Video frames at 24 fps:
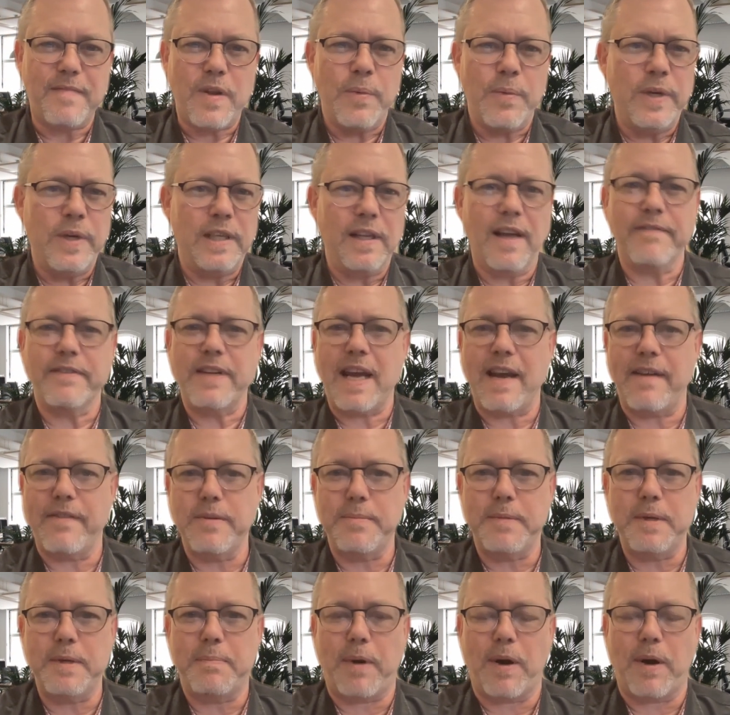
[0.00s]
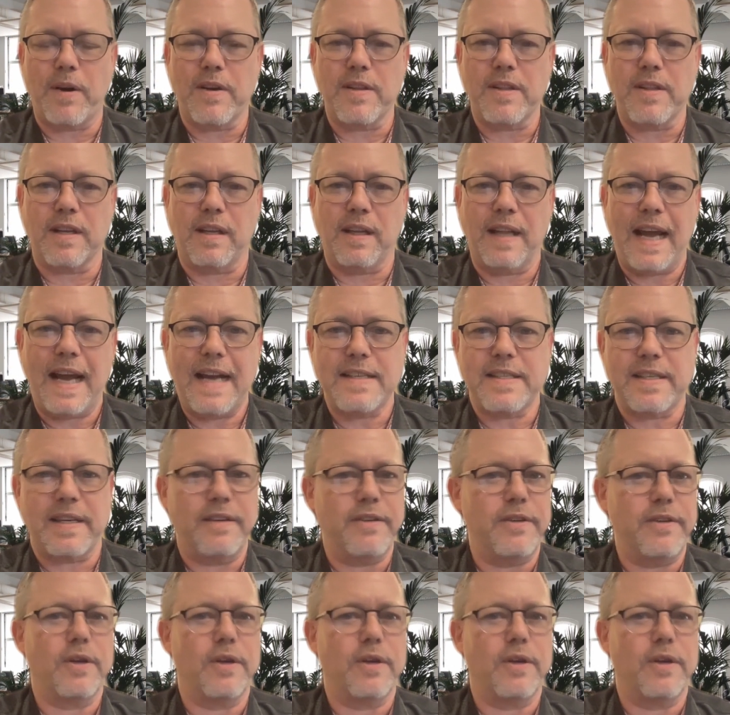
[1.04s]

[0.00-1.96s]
we'd love to have you be part of the class, and